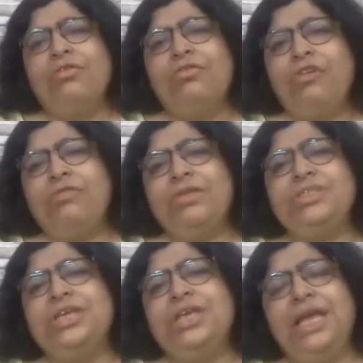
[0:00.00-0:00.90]
for
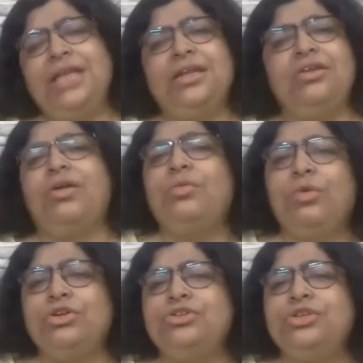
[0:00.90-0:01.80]
which he did not
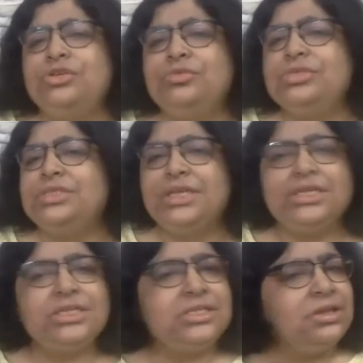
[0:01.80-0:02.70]
want to use
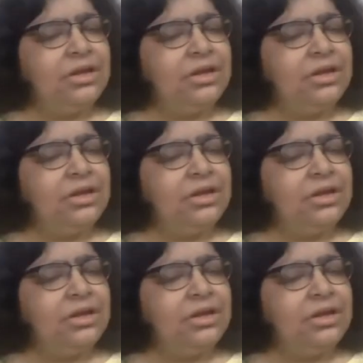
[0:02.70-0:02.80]
his